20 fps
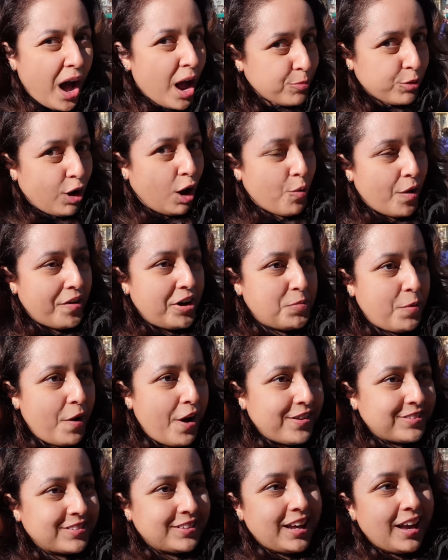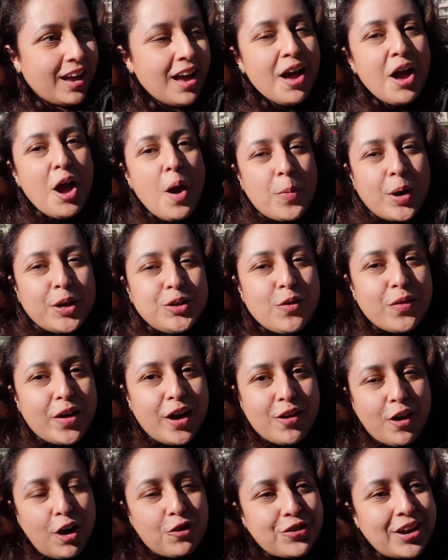I'm not worried personally, but I know
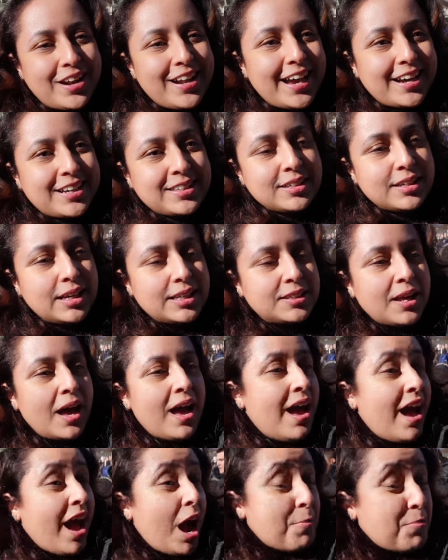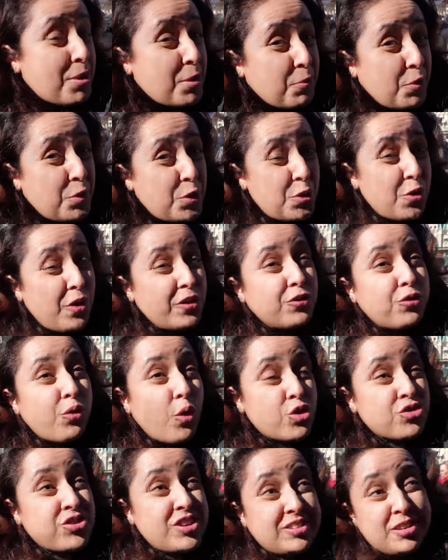that a lot of collectors and people who
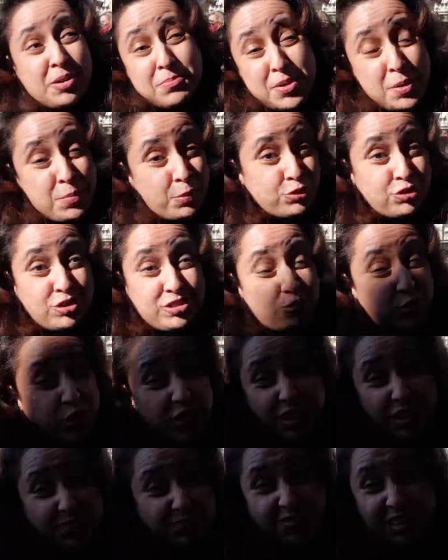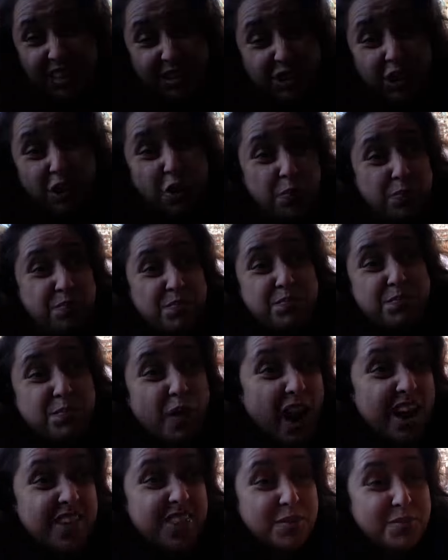unfortunately some people just want to you know
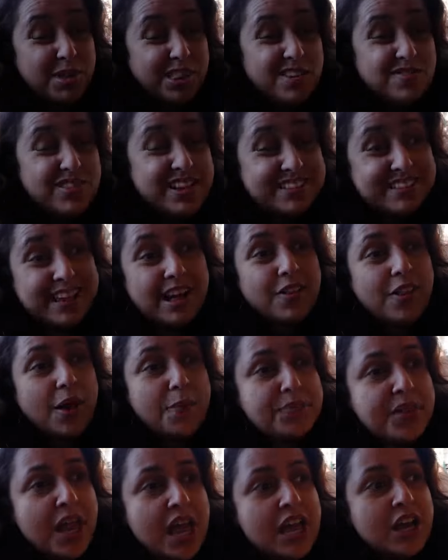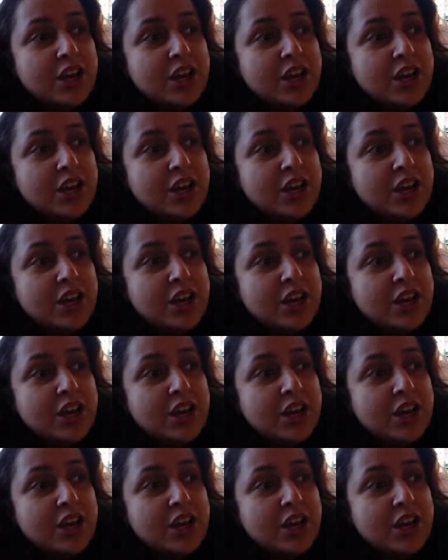buy them and then resell them